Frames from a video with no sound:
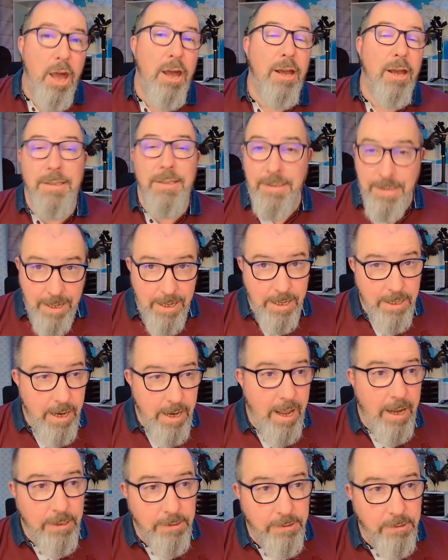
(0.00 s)
Saying
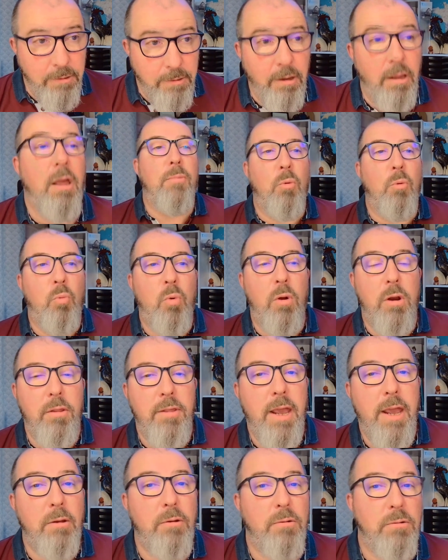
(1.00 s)
that, one of
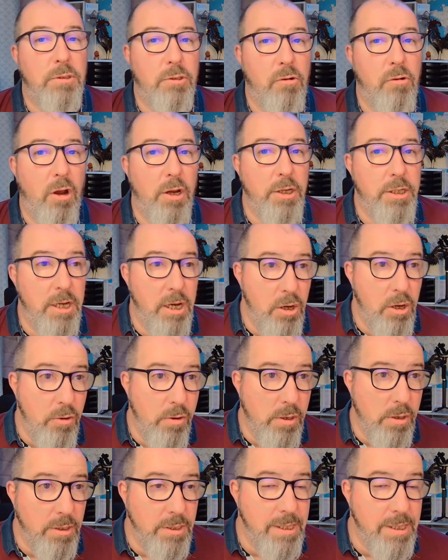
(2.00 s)
those
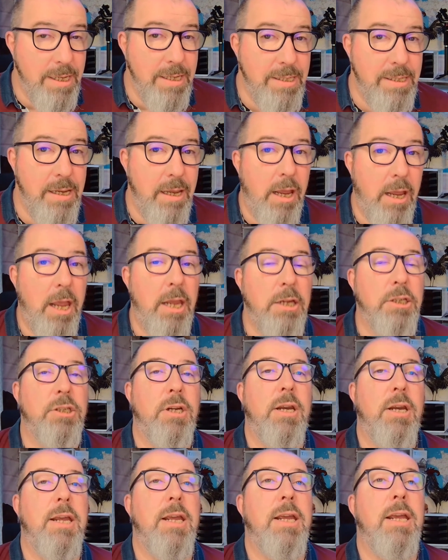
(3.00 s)
criteria is that
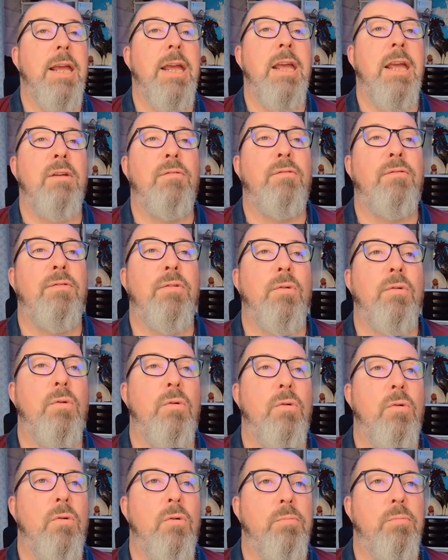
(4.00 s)
actually if
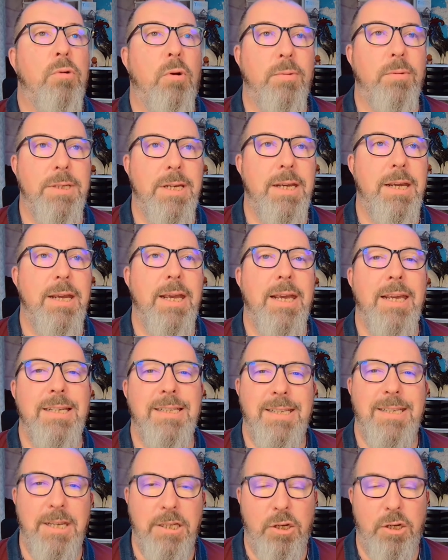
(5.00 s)
your property is
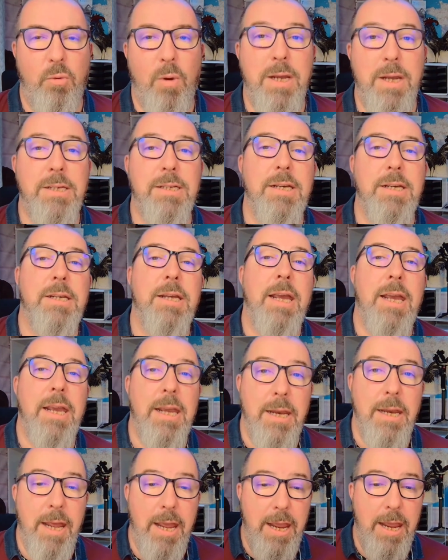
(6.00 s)
situated
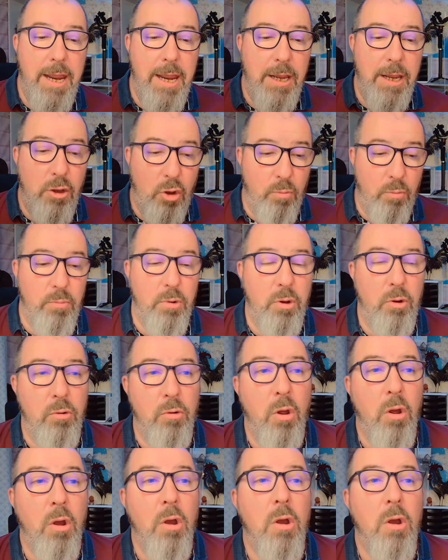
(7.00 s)
in a commune